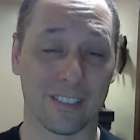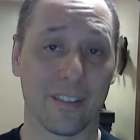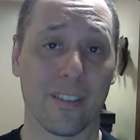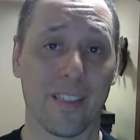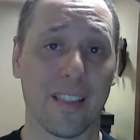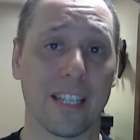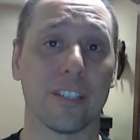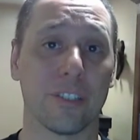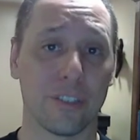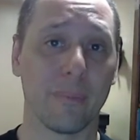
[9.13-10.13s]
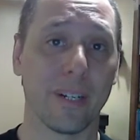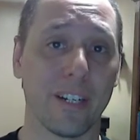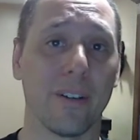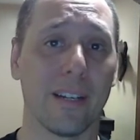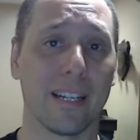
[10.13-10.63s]
other than they should be
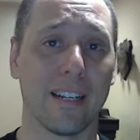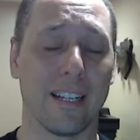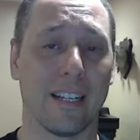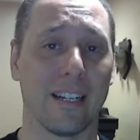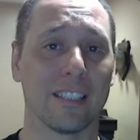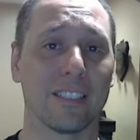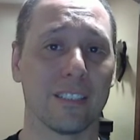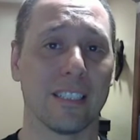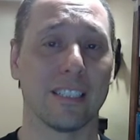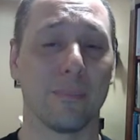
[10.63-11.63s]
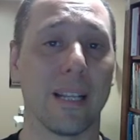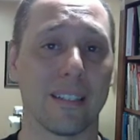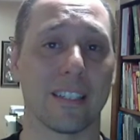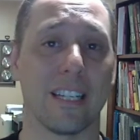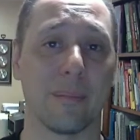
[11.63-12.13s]
doing it and it's meant
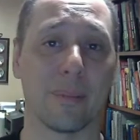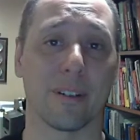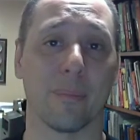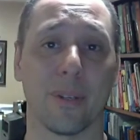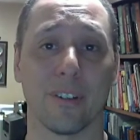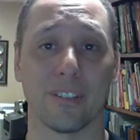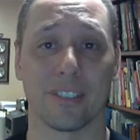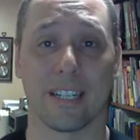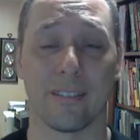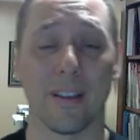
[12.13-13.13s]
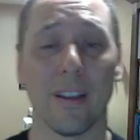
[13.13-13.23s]
to keep their computer safe.